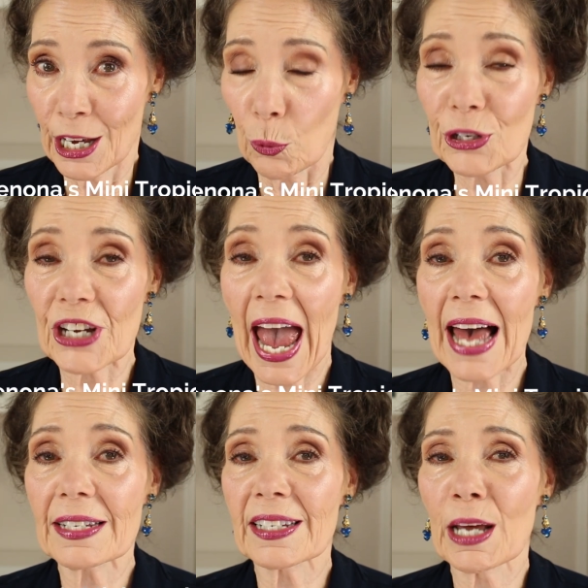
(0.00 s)
which
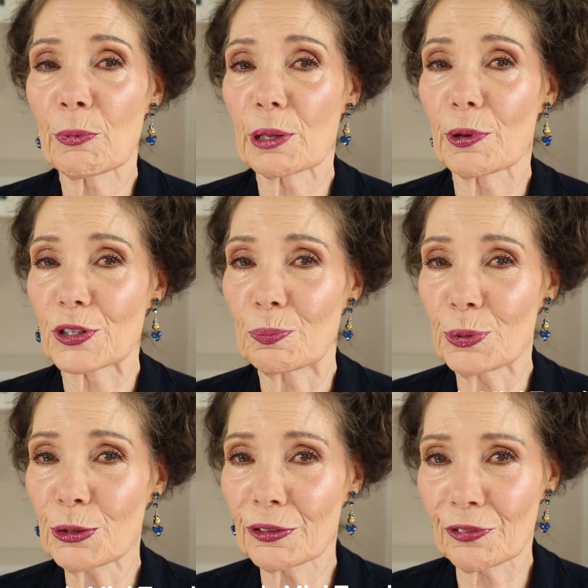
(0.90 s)
has some of the most
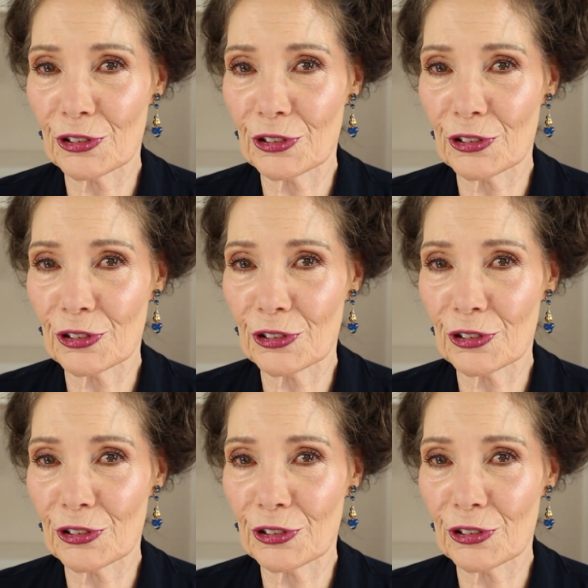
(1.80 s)
beautiful